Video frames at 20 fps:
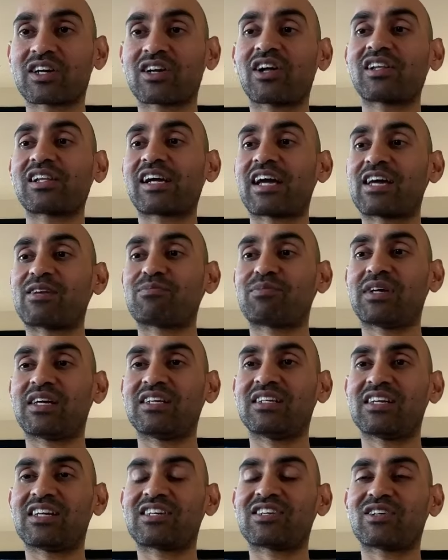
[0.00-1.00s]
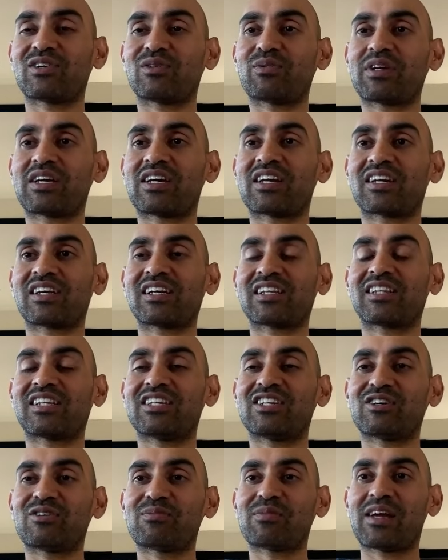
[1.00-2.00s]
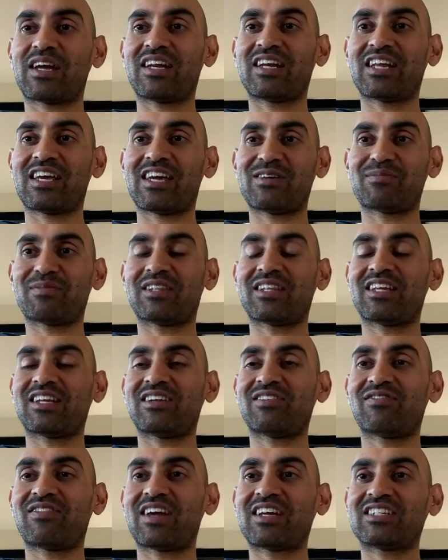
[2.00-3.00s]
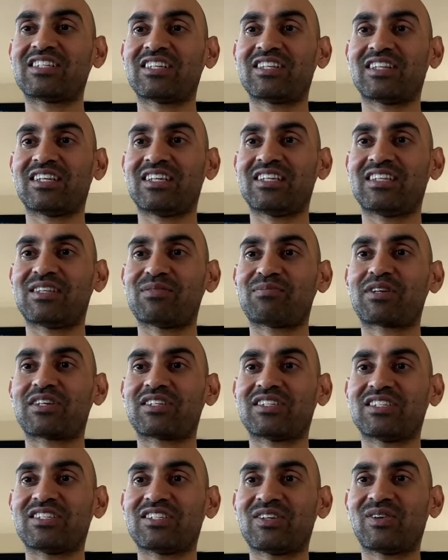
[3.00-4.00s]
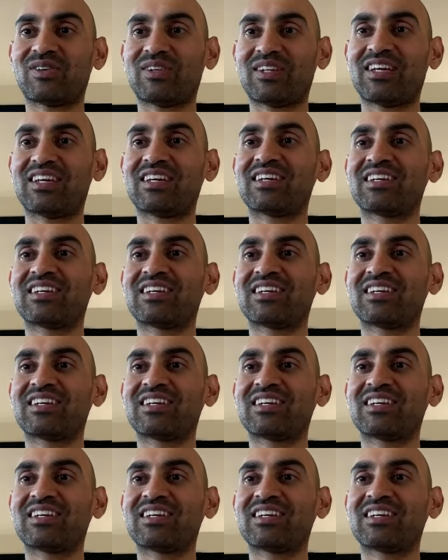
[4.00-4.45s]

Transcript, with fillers: to call it N P Digital. We couldn't get the domain name, and then eventually the person sold it.